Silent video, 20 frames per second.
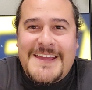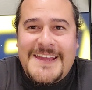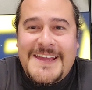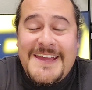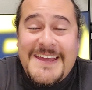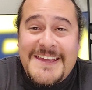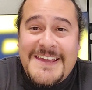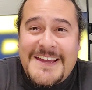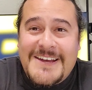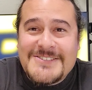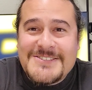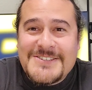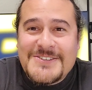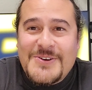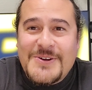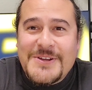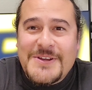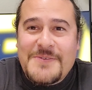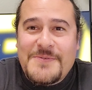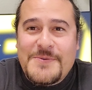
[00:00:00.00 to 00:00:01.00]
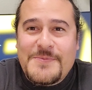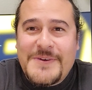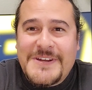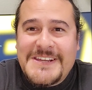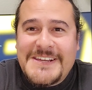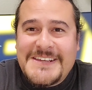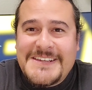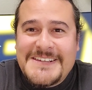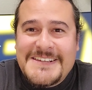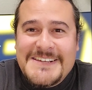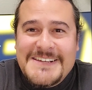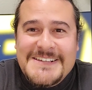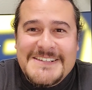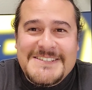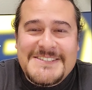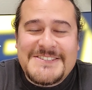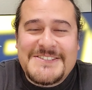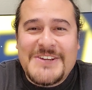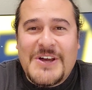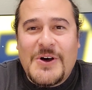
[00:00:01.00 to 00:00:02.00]
Hey, how's it going, everybody?
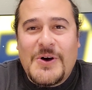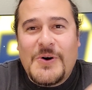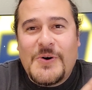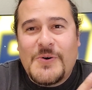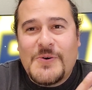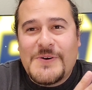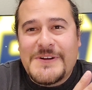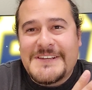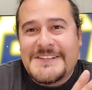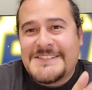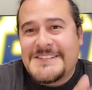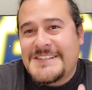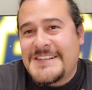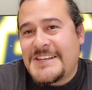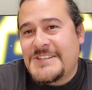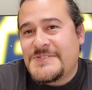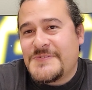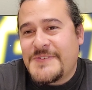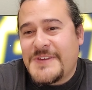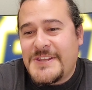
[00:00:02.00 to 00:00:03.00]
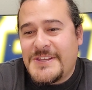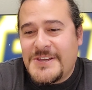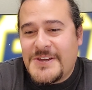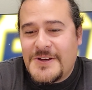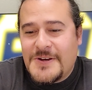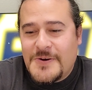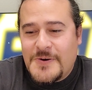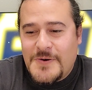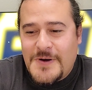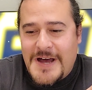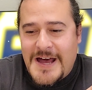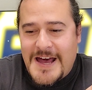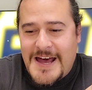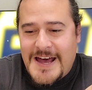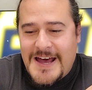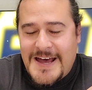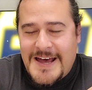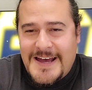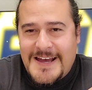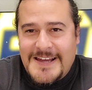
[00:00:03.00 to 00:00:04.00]
So in today's video,
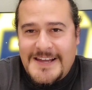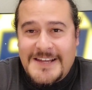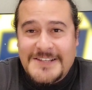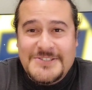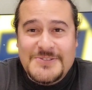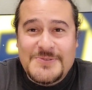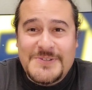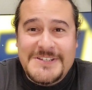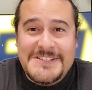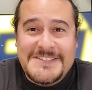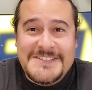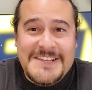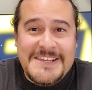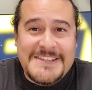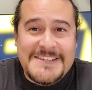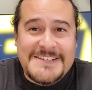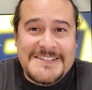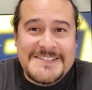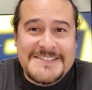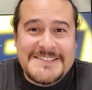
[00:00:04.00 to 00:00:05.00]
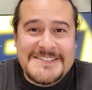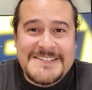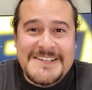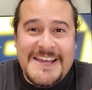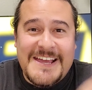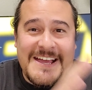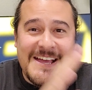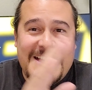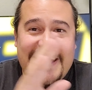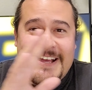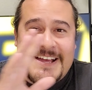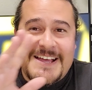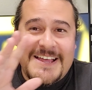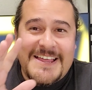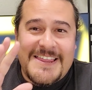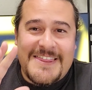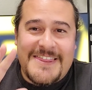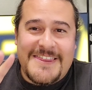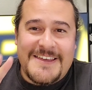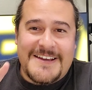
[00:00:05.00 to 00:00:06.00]
I just want to say this.
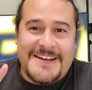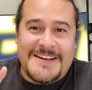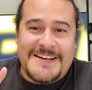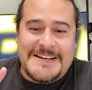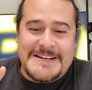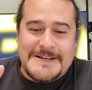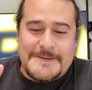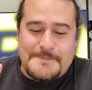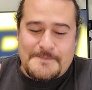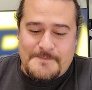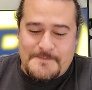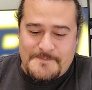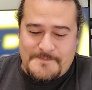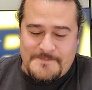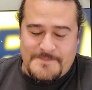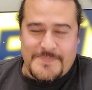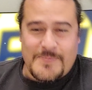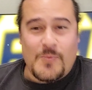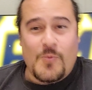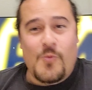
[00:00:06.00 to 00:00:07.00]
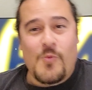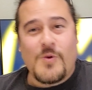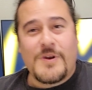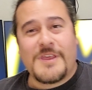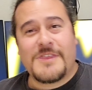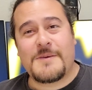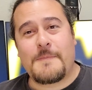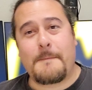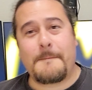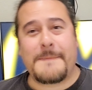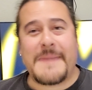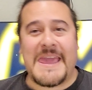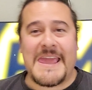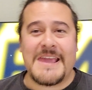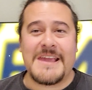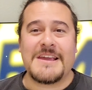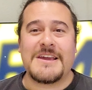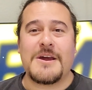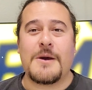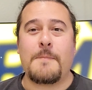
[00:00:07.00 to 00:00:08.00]
The One of the
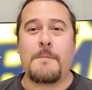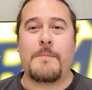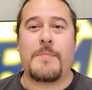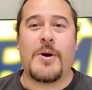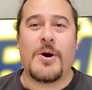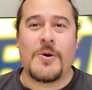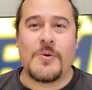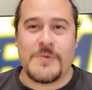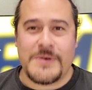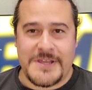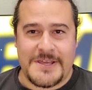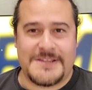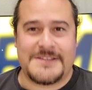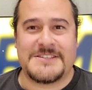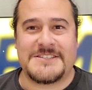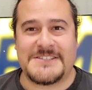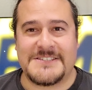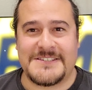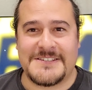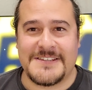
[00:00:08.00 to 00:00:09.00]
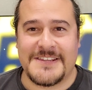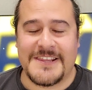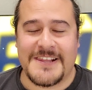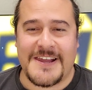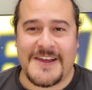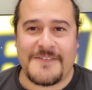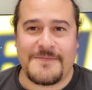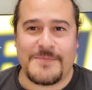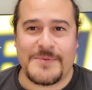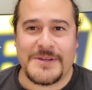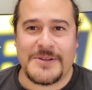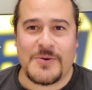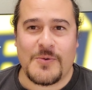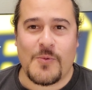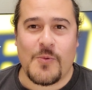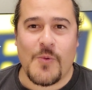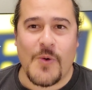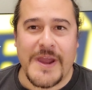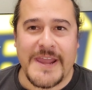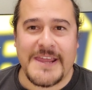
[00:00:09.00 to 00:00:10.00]
main components that I've
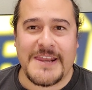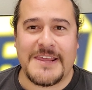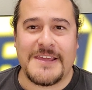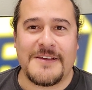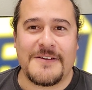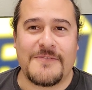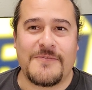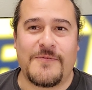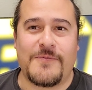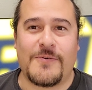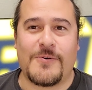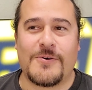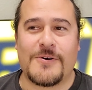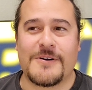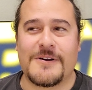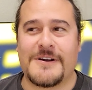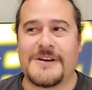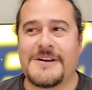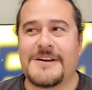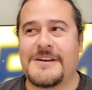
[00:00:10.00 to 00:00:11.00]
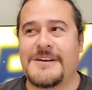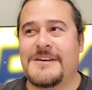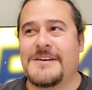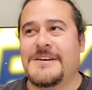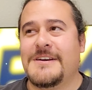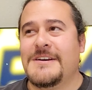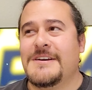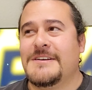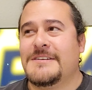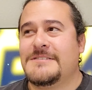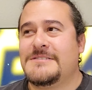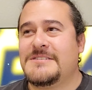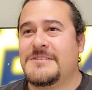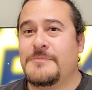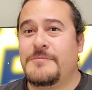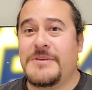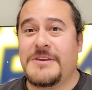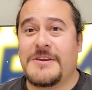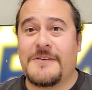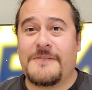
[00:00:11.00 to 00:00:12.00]
been waiting for to
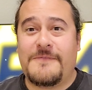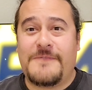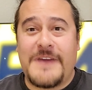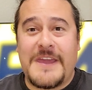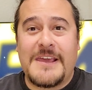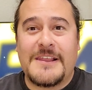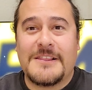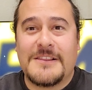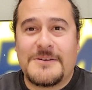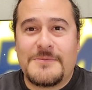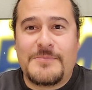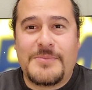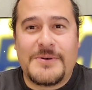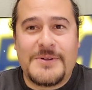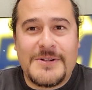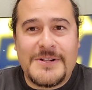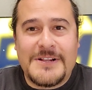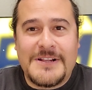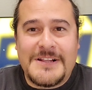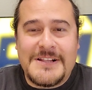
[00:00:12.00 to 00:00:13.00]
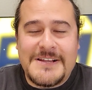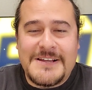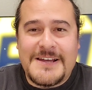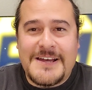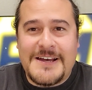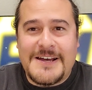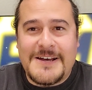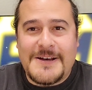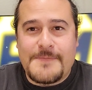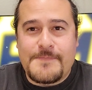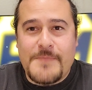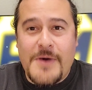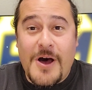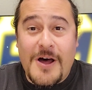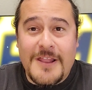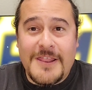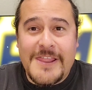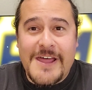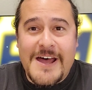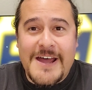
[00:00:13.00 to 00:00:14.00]
be available
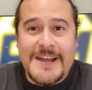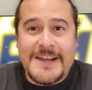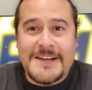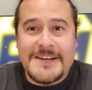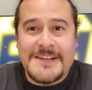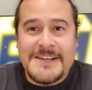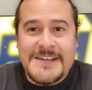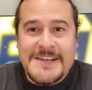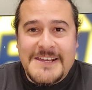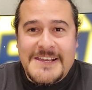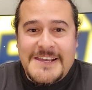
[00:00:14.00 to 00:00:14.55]
online